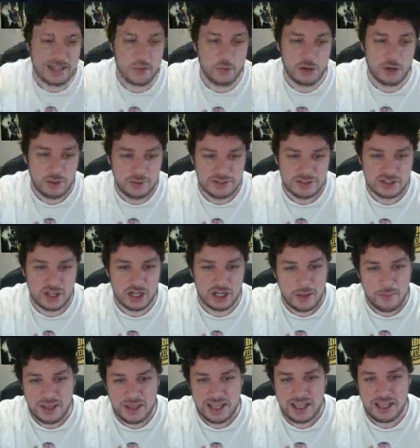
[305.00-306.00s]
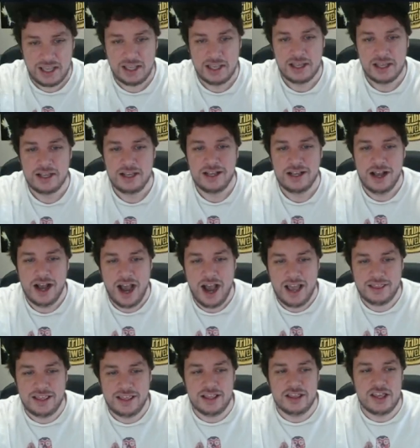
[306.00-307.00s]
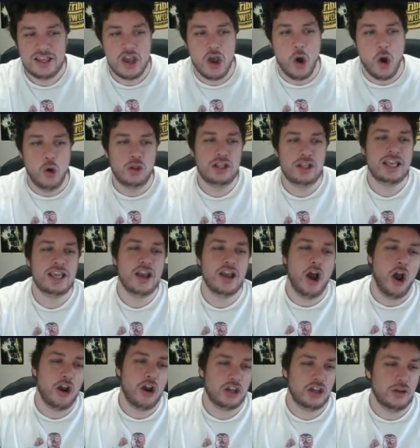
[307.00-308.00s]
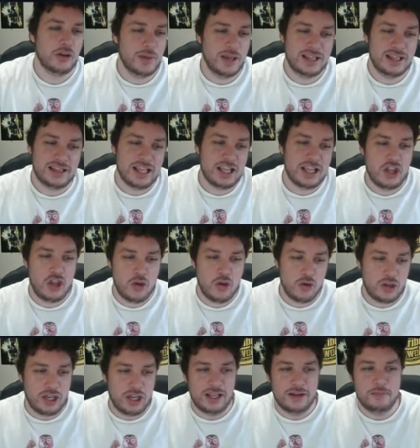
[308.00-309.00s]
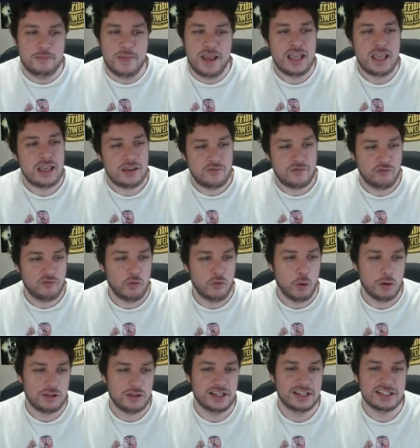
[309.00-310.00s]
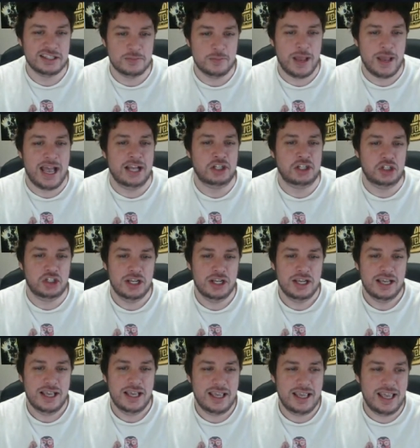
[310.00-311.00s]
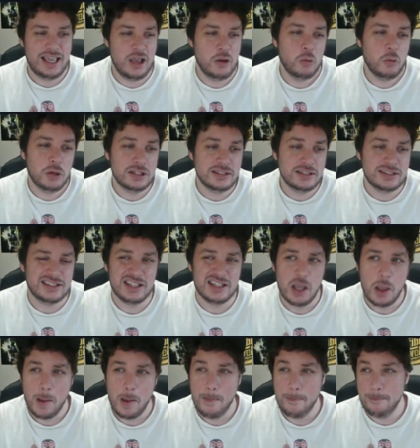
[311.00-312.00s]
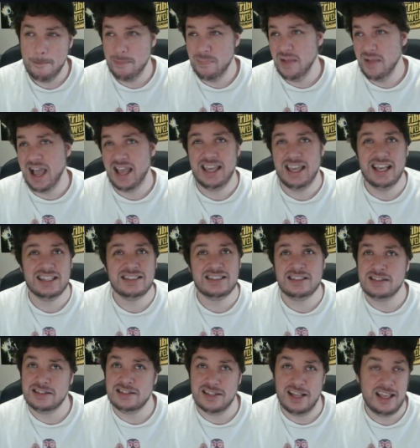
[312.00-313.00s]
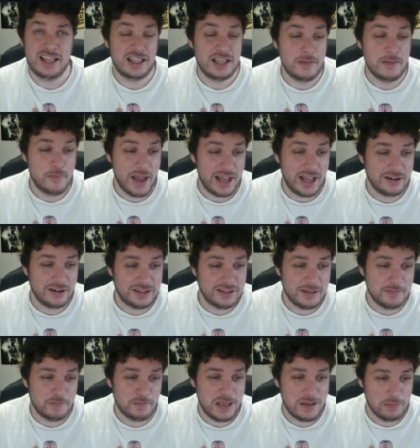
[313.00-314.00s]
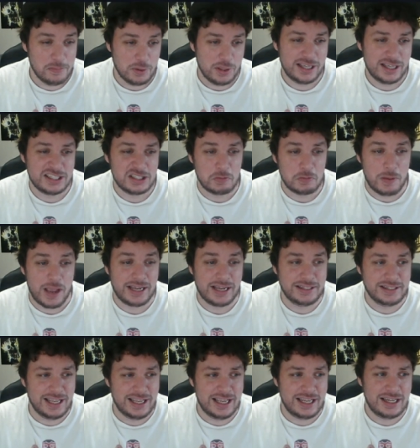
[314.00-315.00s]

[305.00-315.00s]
what it was going to be. I think the only argument that you can make for this match, it was, I guess, slightly better than people expected.